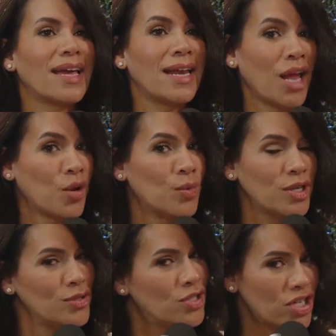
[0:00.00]
in Englewood,
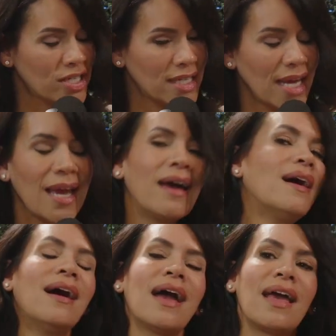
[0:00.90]
New Jersey,
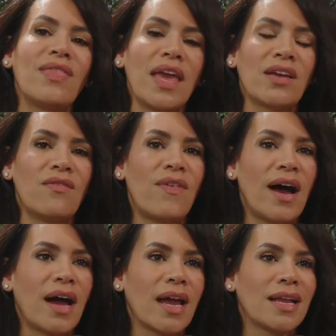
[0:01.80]
and they can
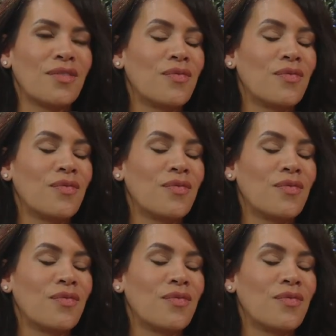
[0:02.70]
find.